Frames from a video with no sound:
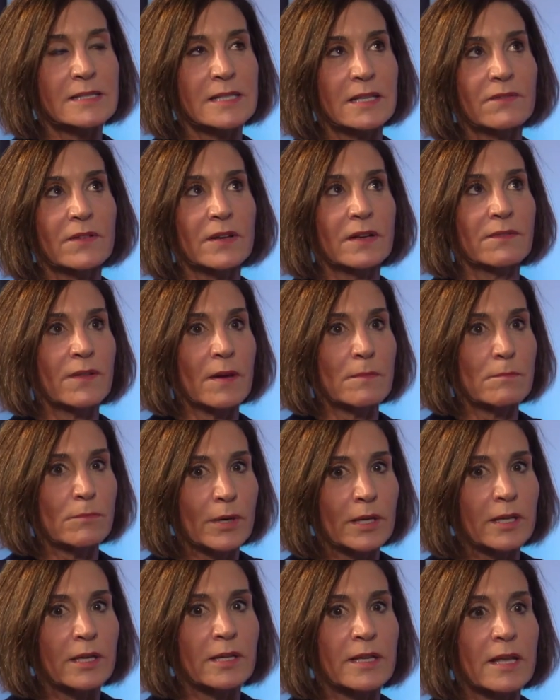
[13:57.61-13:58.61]
Even if I'm
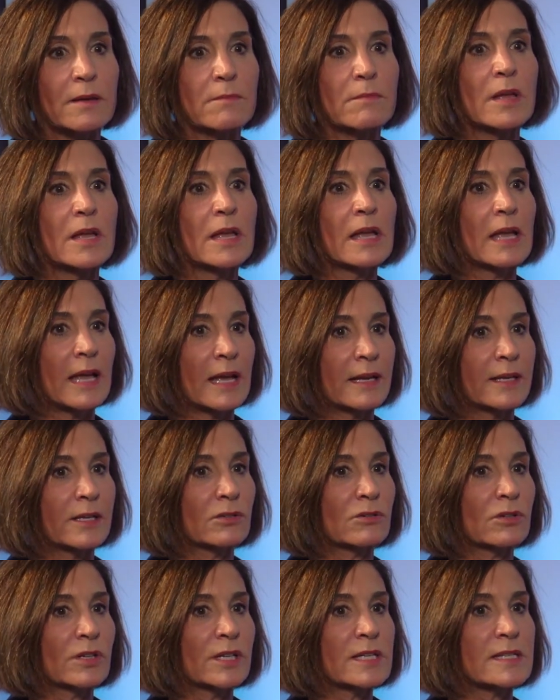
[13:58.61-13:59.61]
bringing them an
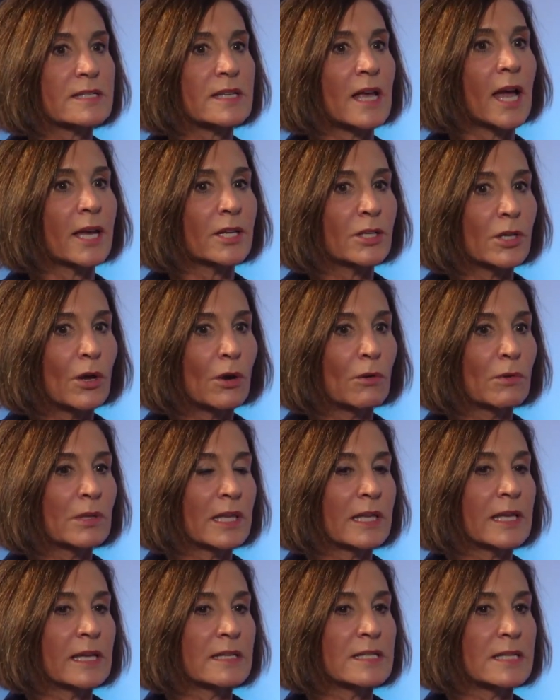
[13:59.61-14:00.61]
increase, I know at
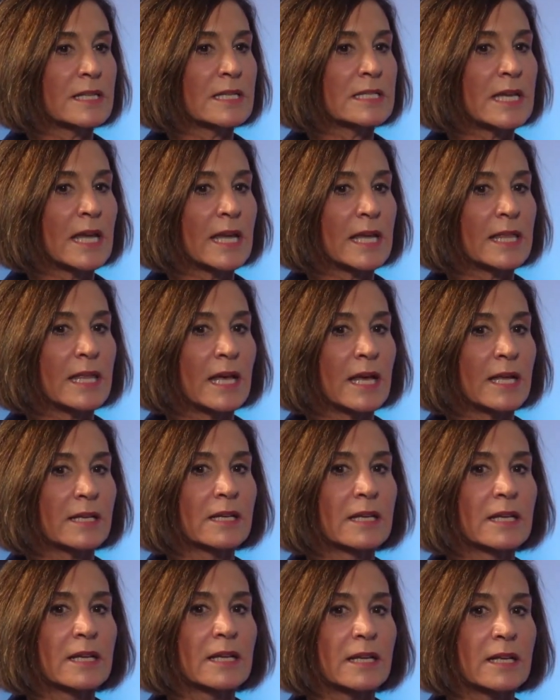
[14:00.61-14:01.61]
the end of the day that
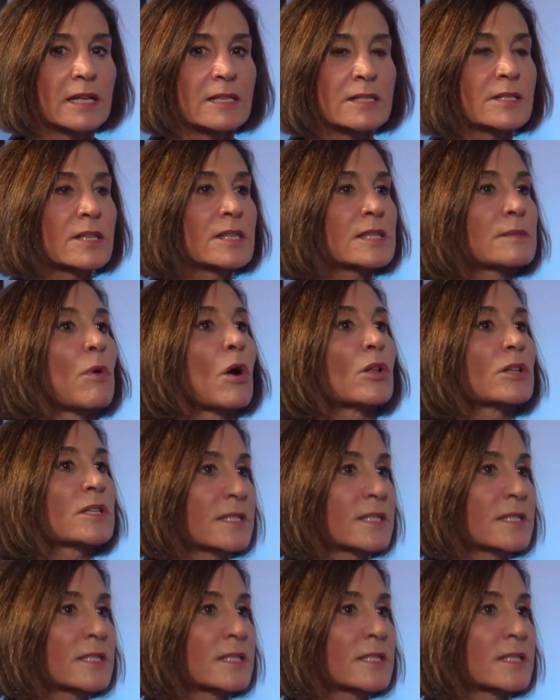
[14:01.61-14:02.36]
it's the smallest